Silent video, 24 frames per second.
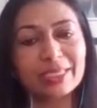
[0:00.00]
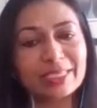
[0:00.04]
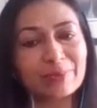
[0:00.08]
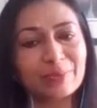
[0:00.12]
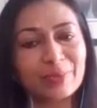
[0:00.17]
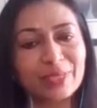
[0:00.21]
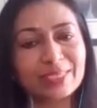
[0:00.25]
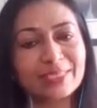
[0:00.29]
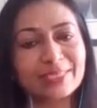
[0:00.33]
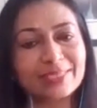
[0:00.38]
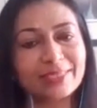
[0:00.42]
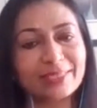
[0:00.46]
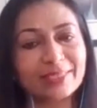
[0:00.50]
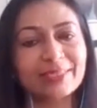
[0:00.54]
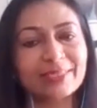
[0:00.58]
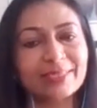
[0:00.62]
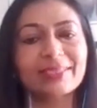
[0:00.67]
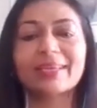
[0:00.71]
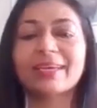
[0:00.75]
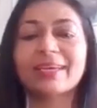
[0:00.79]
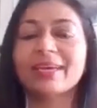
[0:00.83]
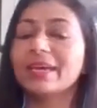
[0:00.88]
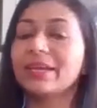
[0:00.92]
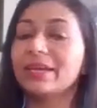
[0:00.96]
mixture
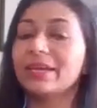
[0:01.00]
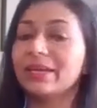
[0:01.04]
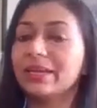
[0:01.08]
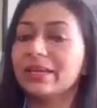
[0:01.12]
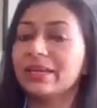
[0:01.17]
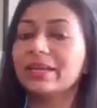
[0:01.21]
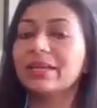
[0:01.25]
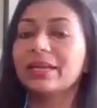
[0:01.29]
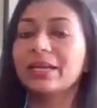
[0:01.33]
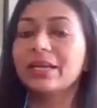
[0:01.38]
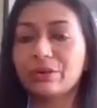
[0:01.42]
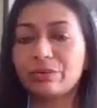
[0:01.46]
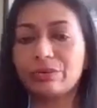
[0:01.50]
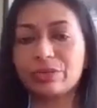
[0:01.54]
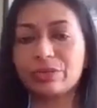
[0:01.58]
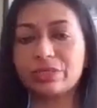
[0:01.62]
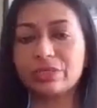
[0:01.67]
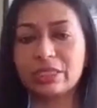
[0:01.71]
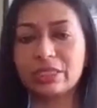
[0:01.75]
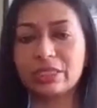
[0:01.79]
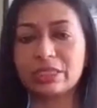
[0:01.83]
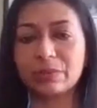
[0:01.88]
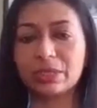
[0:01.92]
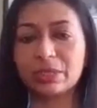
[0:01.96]
and
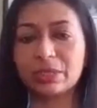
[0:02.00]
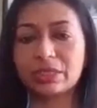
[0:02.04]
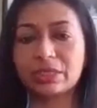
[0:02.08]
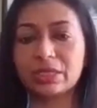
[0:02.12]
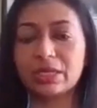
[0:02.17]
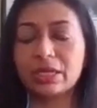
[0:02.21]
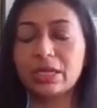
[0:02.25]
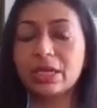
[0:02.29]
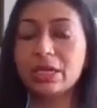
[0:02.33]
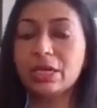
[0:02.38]
heterogeneous mixture.